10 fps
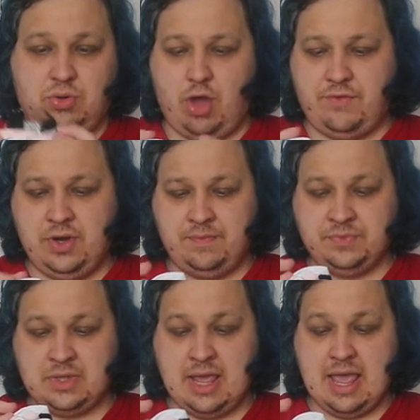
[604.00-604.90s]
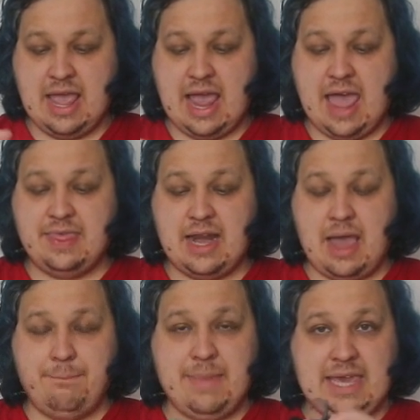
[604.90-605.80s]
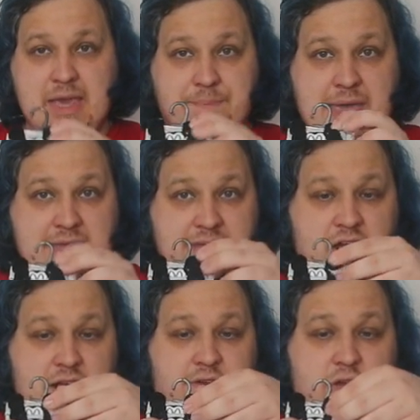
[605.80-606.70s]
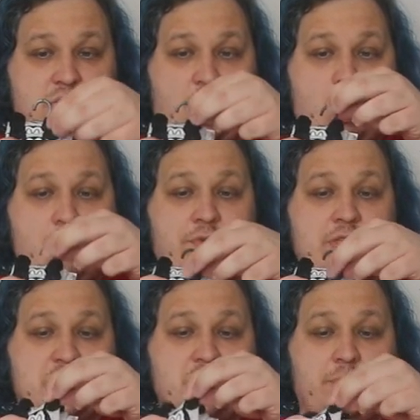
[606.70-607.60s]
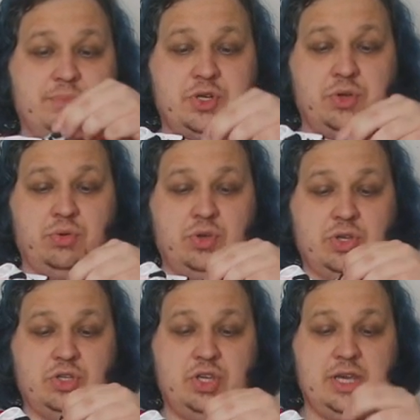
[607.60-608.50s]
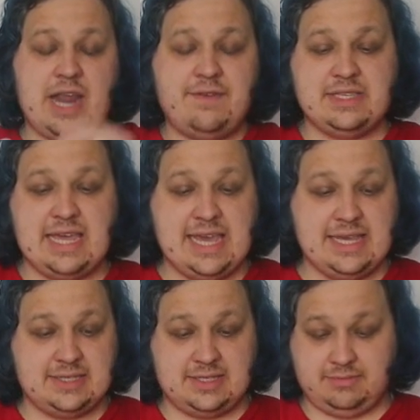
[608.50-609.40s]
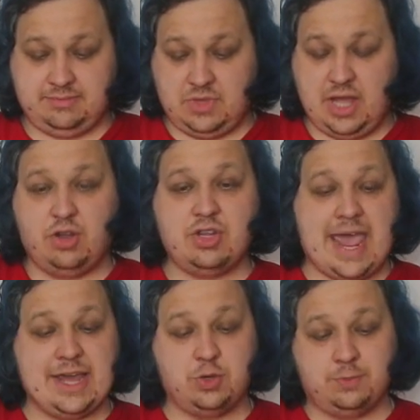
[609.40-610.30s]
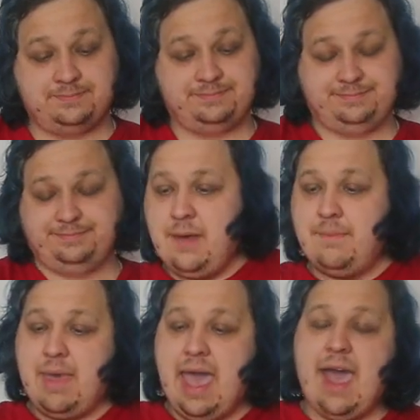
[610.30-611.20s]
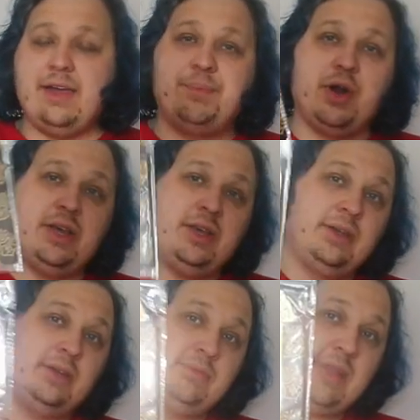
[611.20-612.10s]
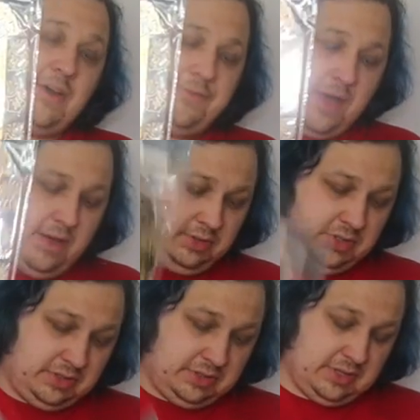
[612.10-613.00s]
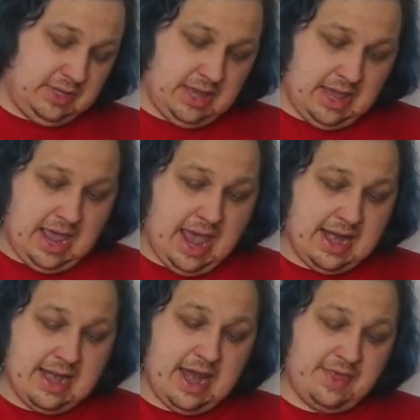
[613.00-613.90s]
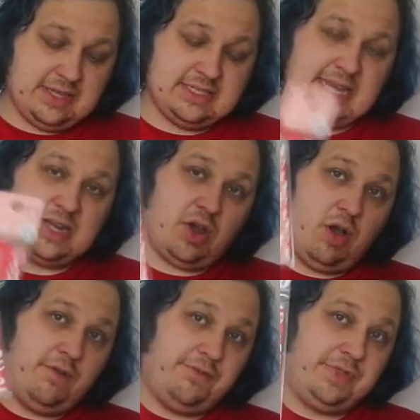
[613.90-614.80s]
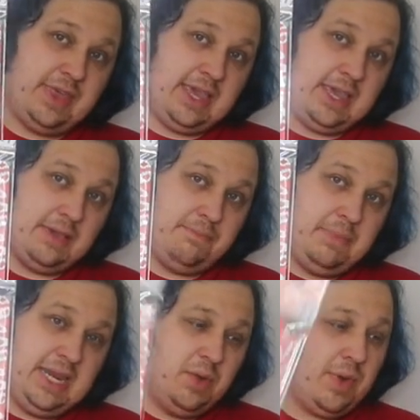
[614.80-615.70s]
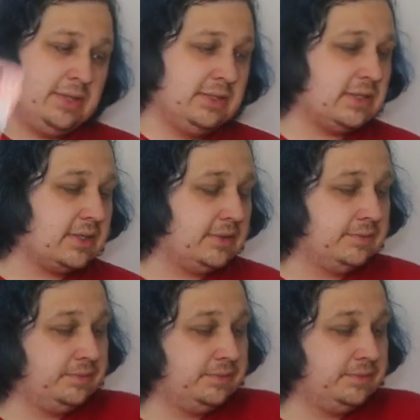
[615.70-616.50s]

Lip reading: all over it, and then a Mickey pair that kind of goes over the top too, so you can have his ears, like on your ankle. Some Harry Potter nail files, and another set of the mini ones.